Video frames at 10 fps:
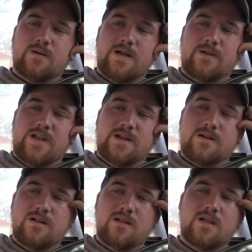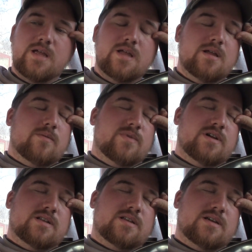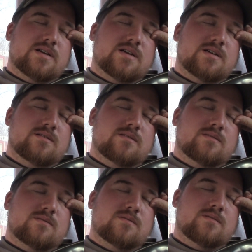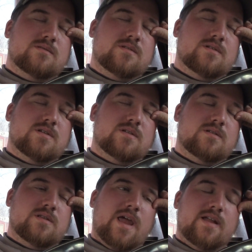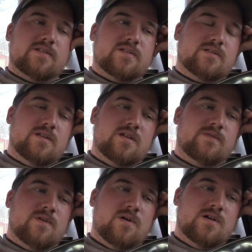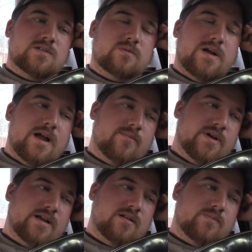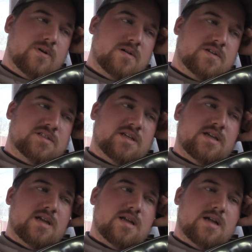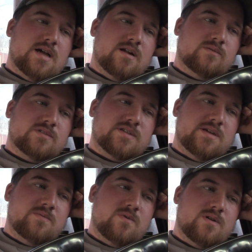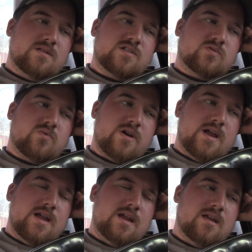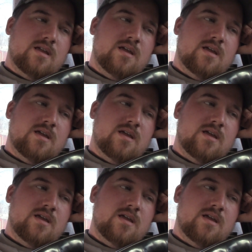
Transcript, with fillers: around here. But uh, that's as far as around baler purchasing. I don't see one in the spring.